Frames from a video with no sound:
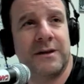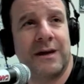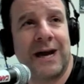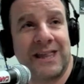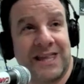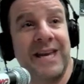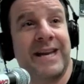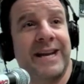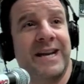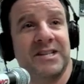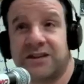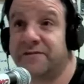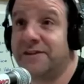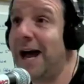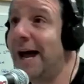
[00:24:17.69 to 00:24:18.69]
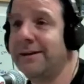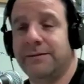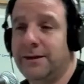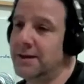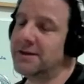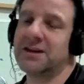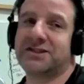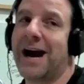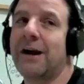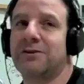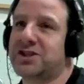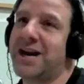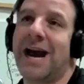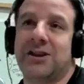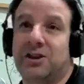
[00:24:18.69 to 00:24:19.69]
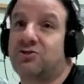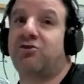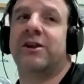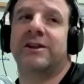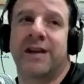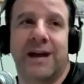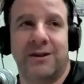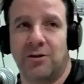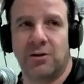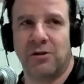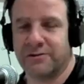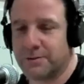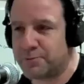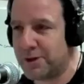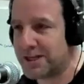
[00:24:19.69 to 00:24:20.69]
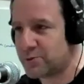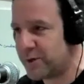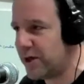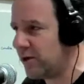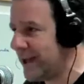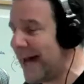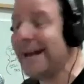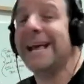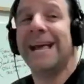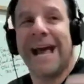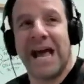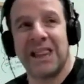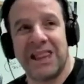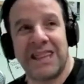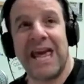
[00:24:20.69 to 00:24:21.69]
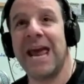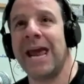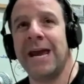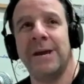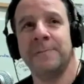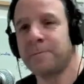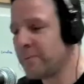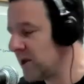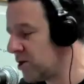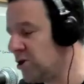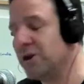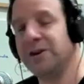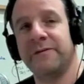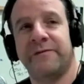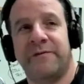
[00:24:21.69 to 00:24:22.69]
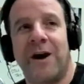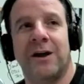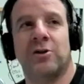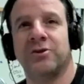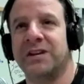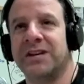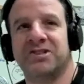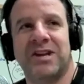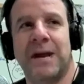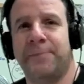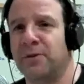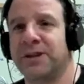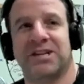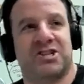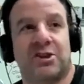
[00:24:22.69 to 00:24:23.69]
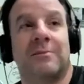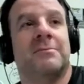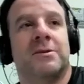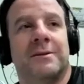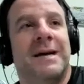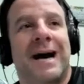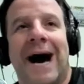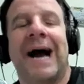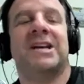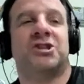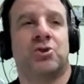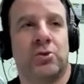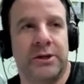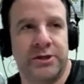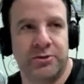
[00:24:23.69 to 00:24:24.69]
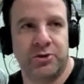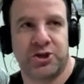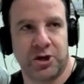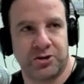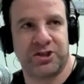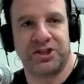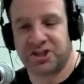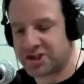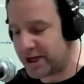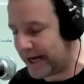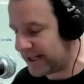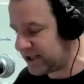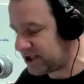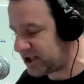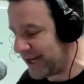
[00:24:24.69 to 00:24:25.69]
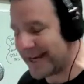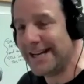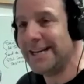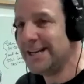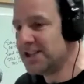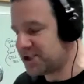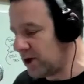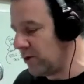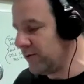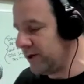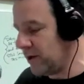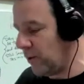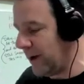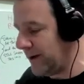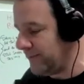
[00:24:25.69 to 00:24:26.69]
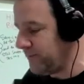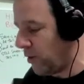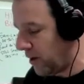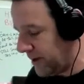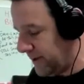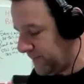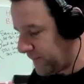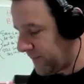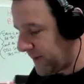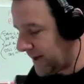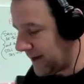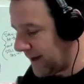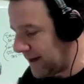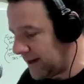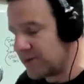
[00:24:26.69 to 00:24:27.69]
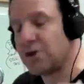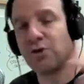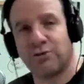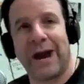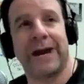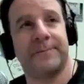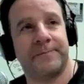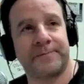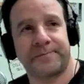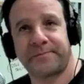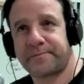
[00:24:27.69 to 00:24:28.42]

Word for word: Yes, I it think is. it is. If not, there's Irish Catholics running the hell all over the place. We know that. And they couldn't follow the example that some high school in New Jersey decided to set. So, you know what, Marty? Uh, you're right.